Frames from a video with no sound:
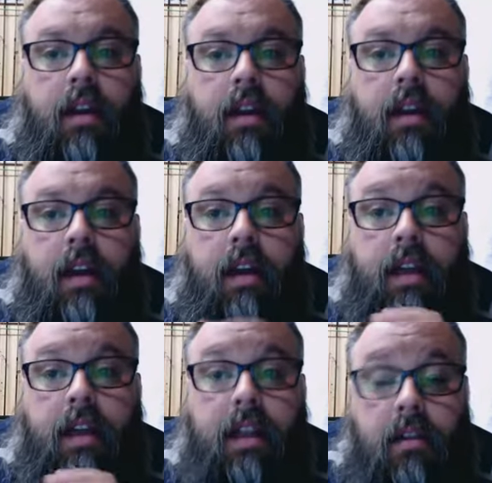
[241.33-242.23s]
Now, to
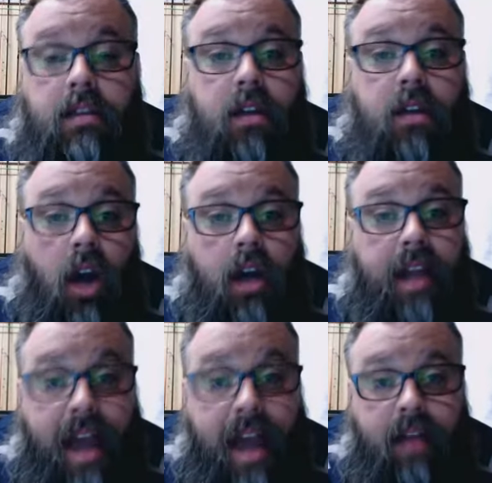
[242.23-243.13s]
get onto Khan
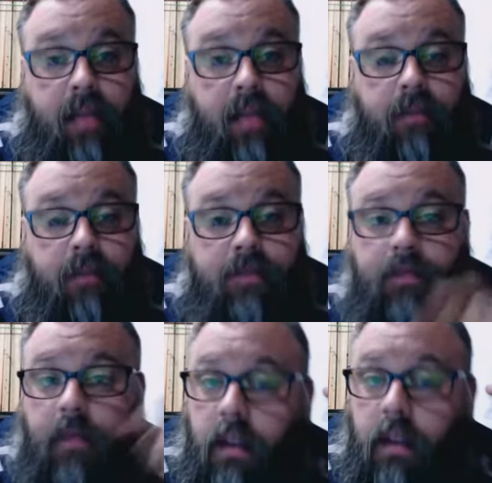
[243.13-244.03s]
Academy,
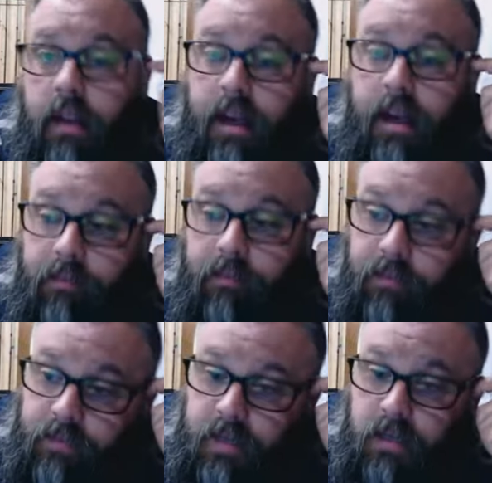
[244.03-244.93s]

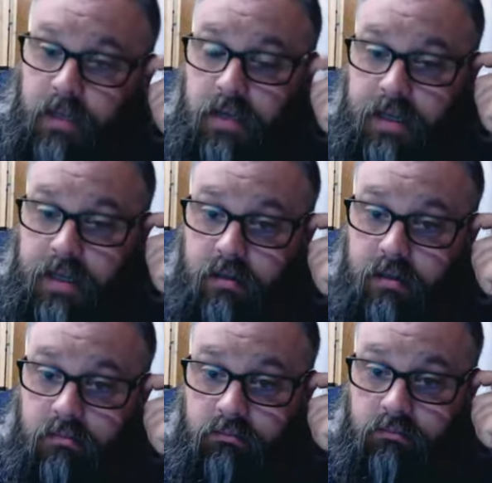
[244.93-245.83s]
you just
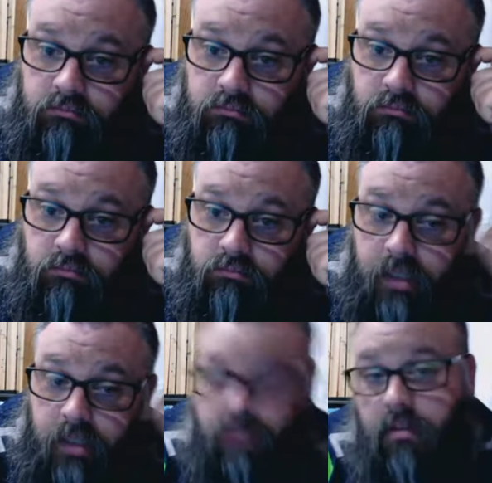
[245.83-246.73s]

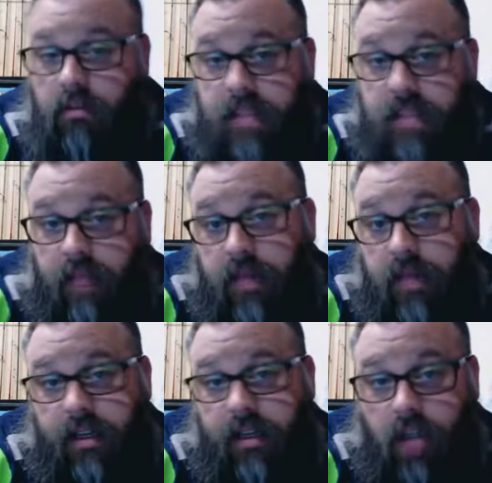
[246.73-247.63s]
either type it
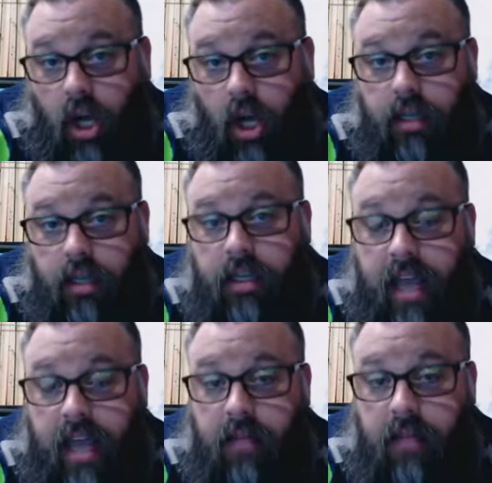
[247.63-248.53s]
in, Khan
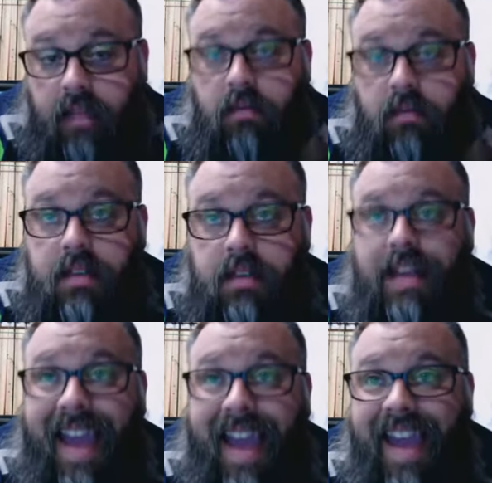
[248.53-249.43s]
Academy, which is
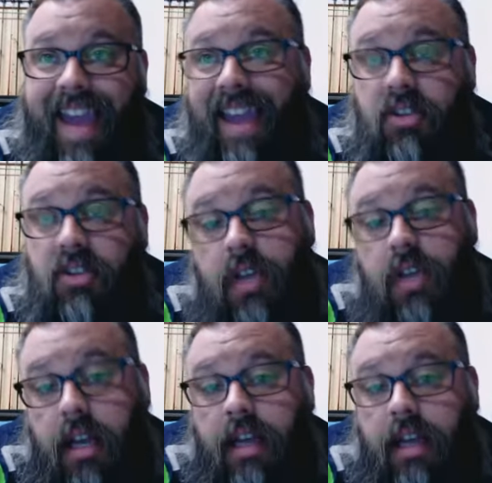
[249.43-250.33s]

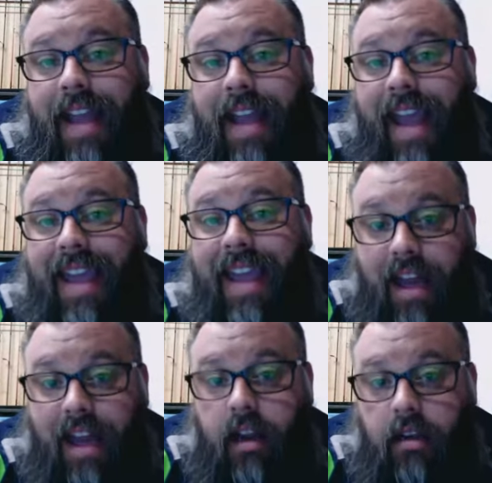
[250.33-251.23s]

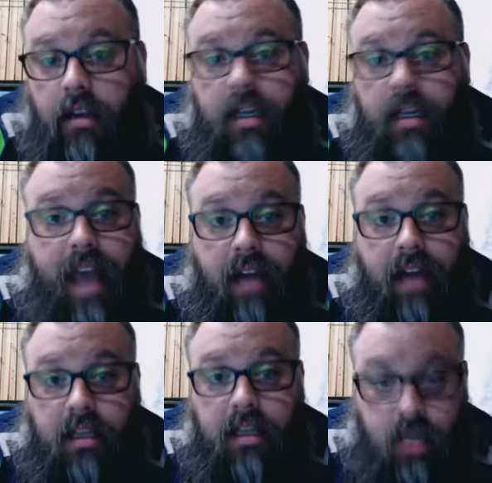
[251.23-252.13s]
KHAN
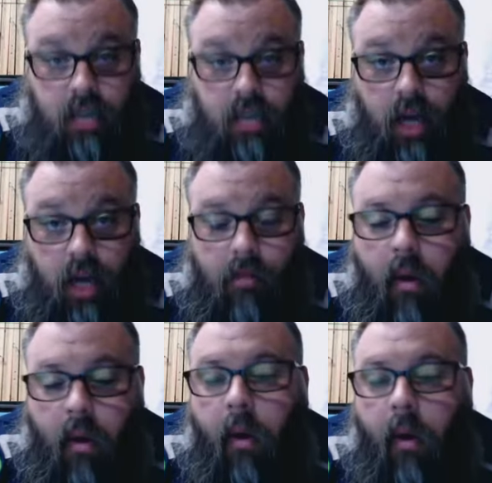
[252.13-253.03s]
academy.com,
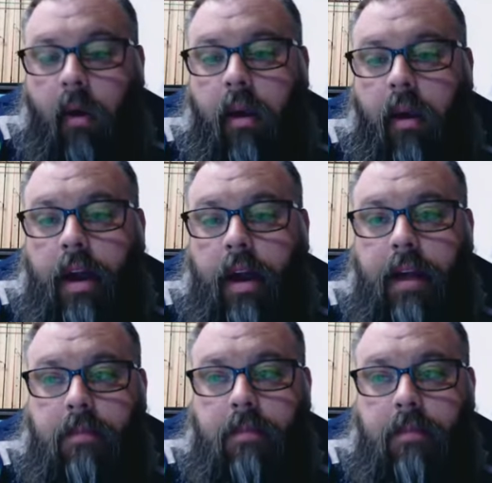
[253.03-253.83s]
and